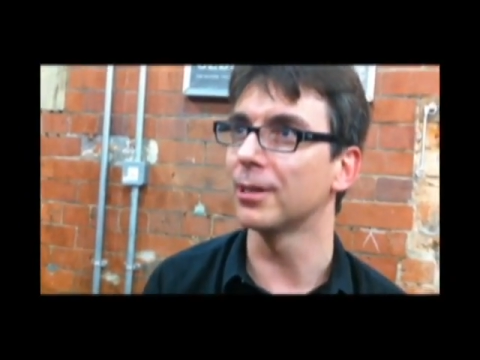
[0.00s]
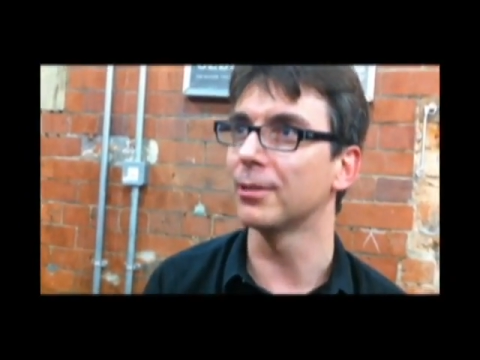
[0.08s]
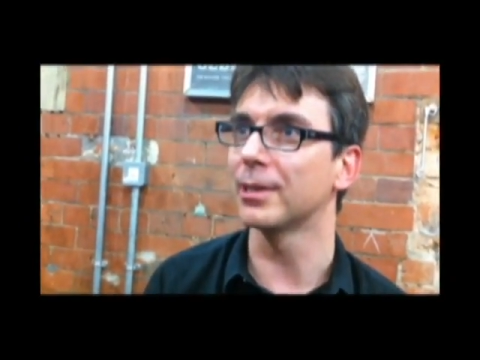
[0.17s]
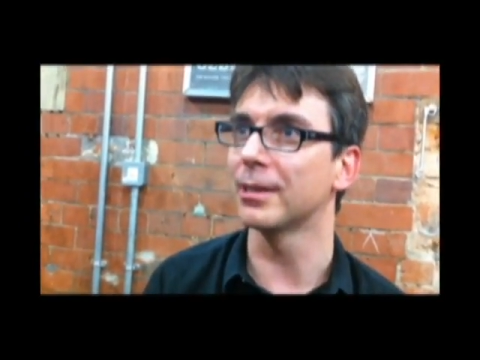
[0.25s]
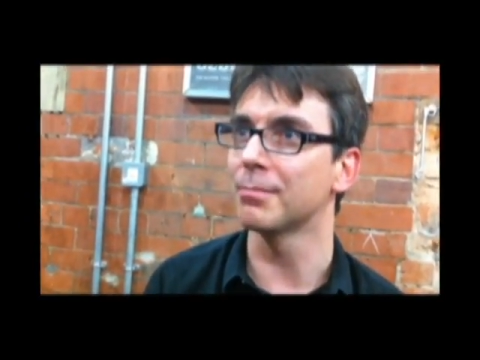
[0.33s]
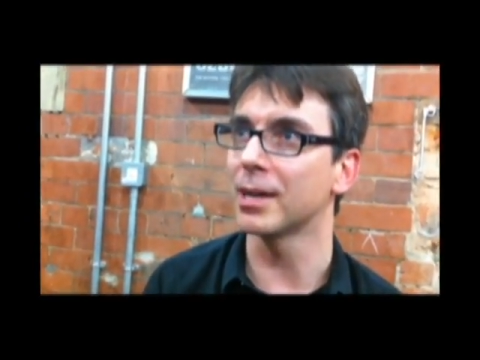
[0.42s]
You
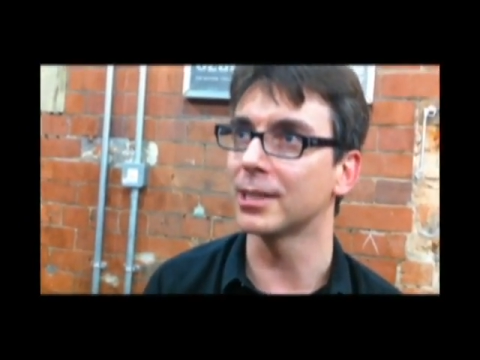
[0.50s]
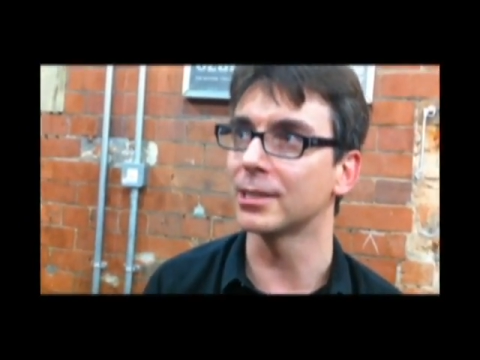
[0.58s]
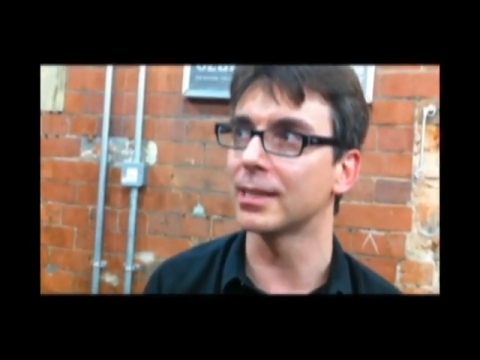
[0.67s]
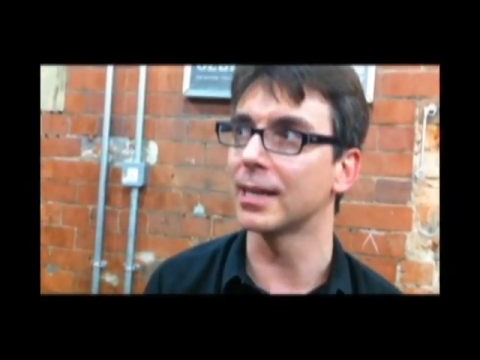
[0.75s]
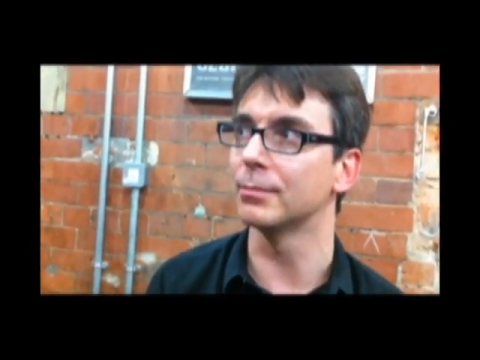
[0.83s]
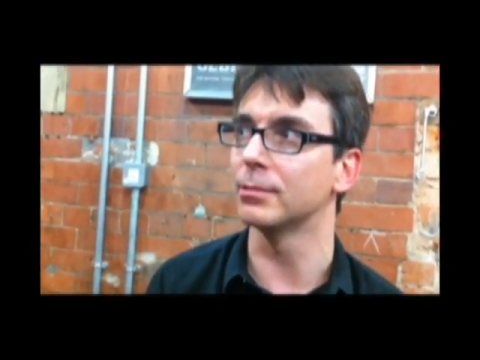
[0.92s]
can
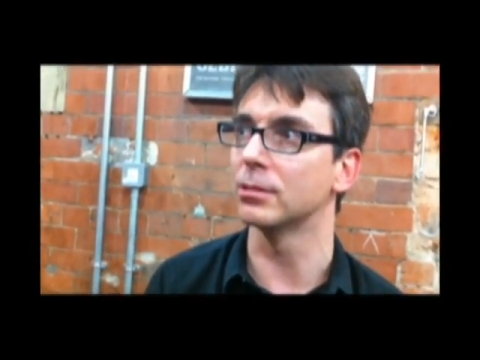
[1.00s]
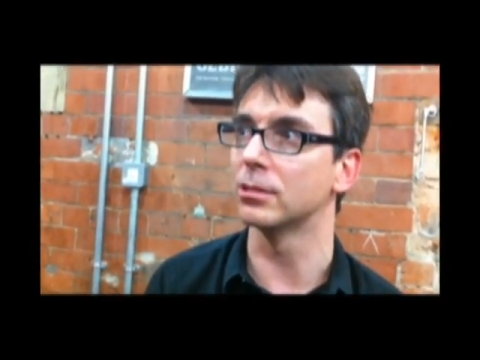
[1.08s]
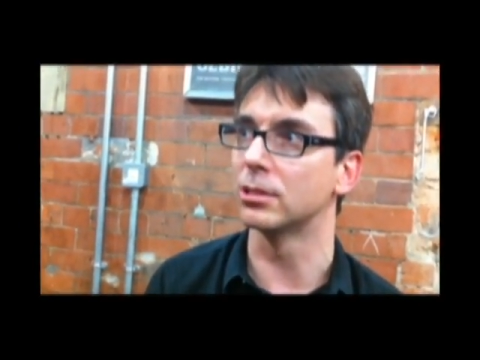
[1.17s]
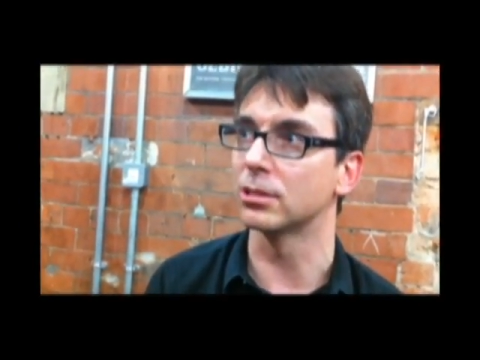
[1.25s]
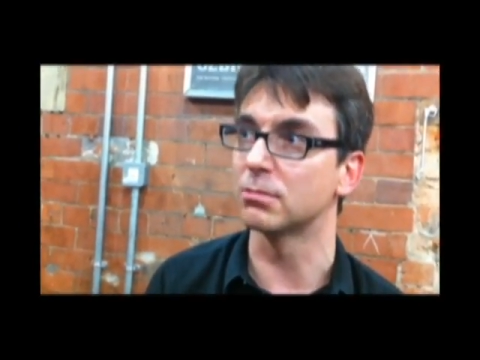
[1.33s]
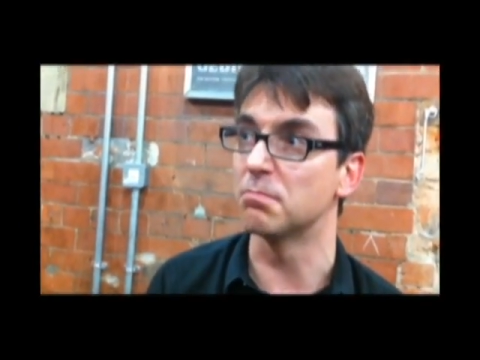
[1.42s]
imagine animals
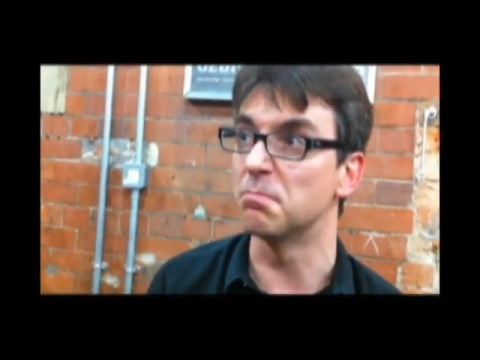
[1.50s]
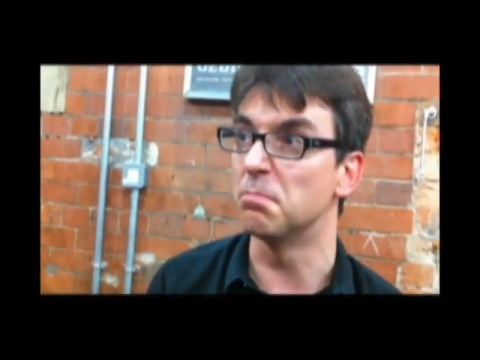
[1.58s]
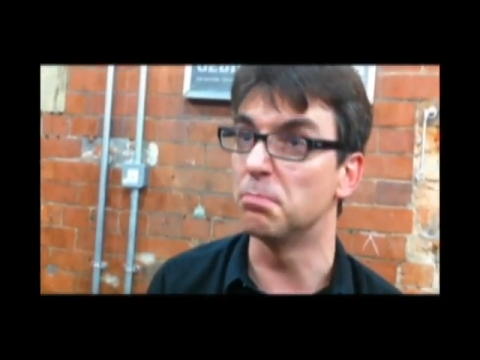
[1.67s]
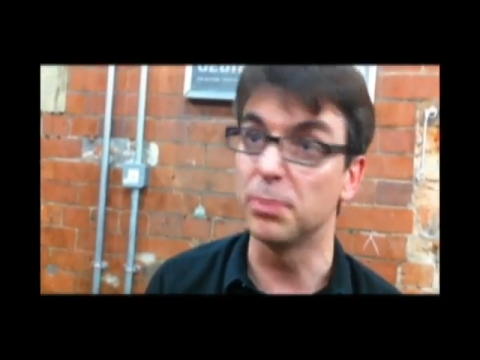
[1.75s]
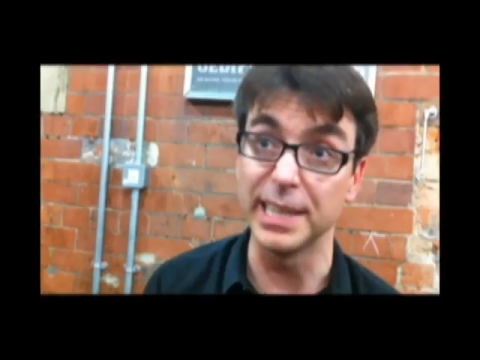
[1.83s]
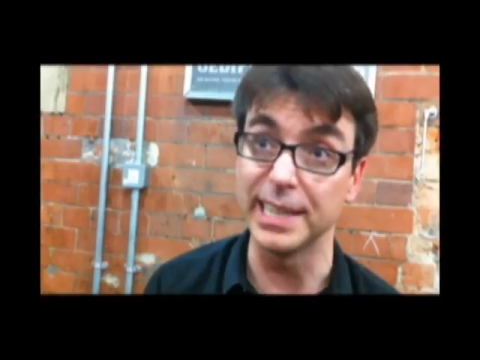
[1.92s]
just
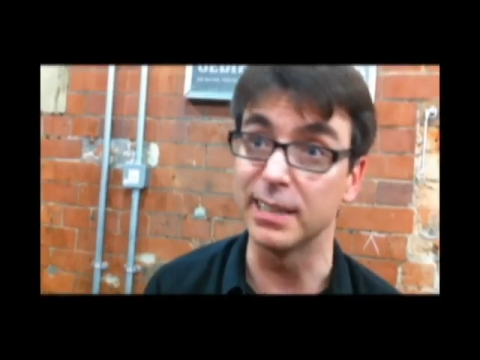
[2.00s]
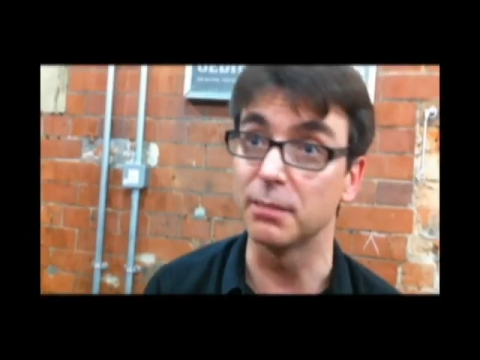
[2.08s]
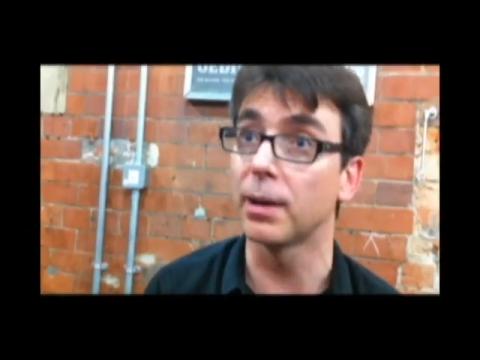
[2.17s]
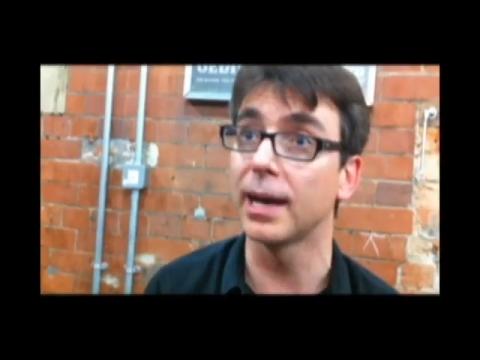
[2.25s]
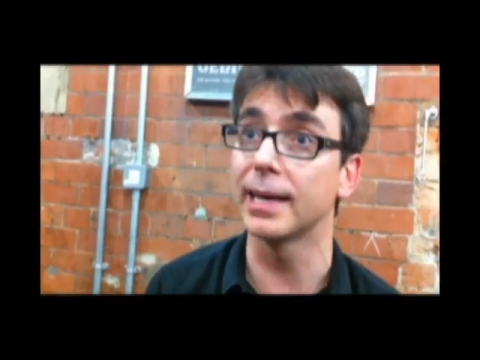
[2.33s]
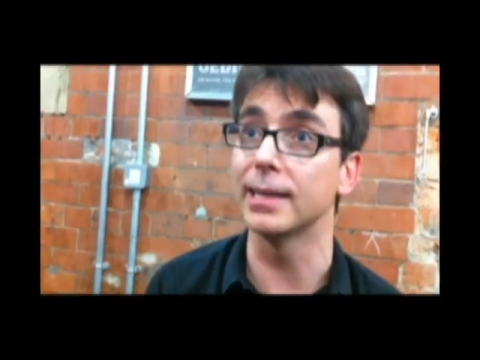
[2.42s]
being
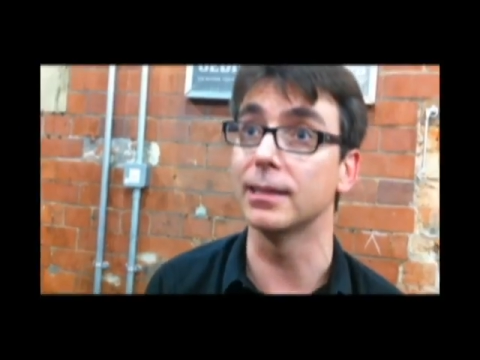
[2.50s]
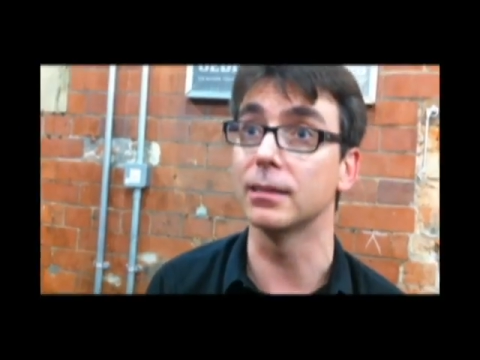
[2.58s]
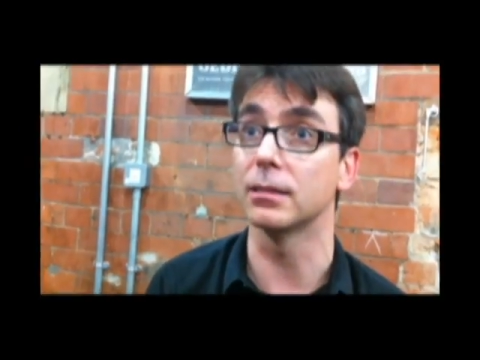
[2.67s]
pain.